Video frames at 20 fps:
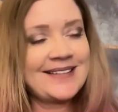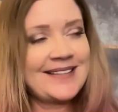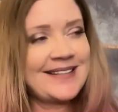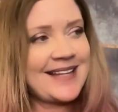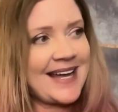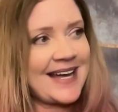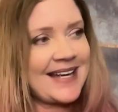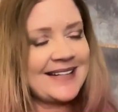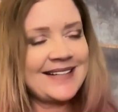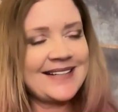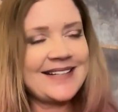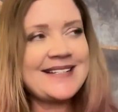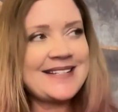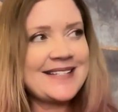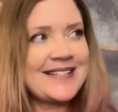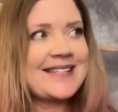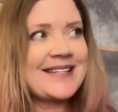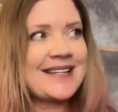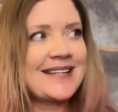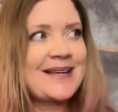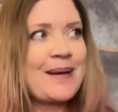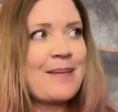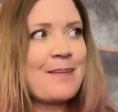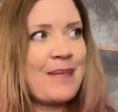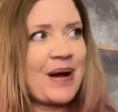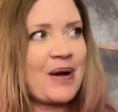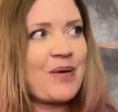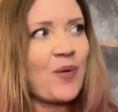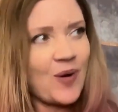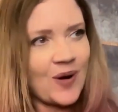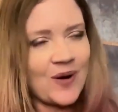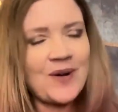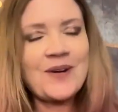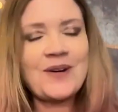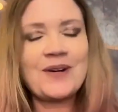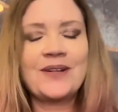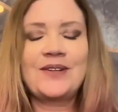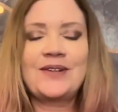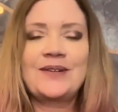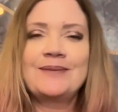That is my
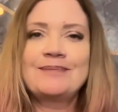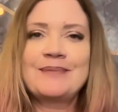word,